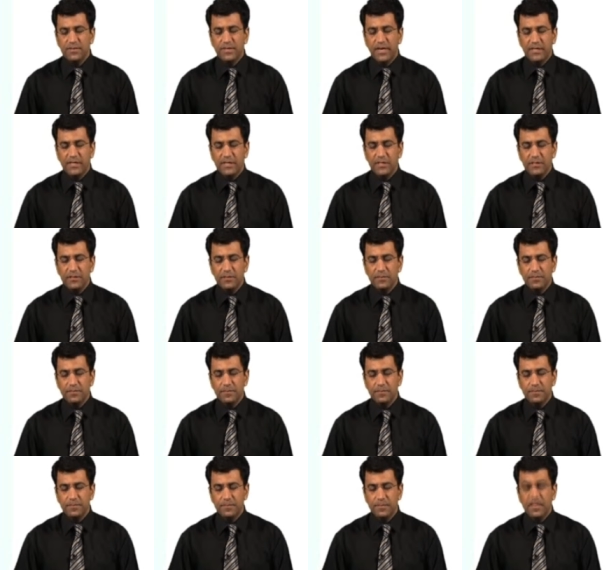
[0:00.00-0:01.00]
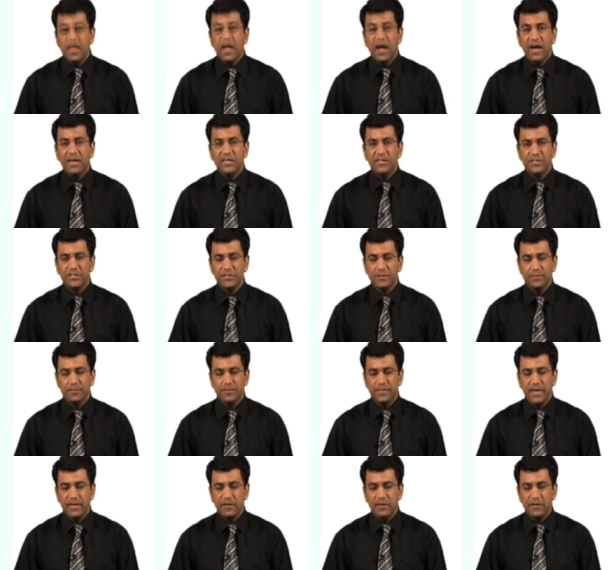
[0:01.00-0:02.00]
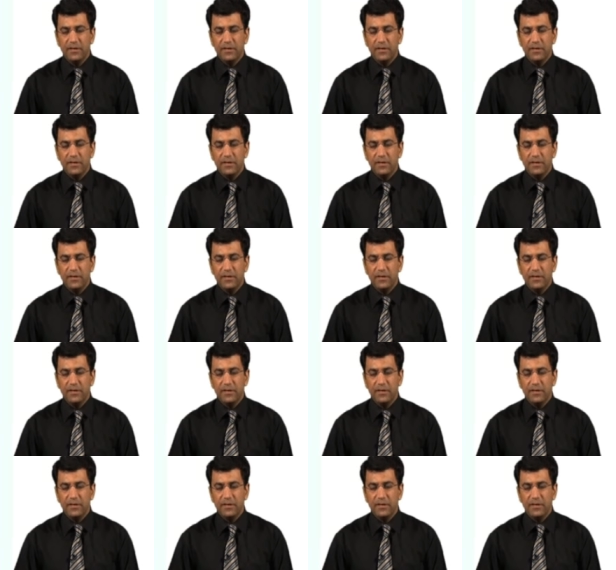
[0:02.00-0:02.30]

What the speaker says: That is heights, that is on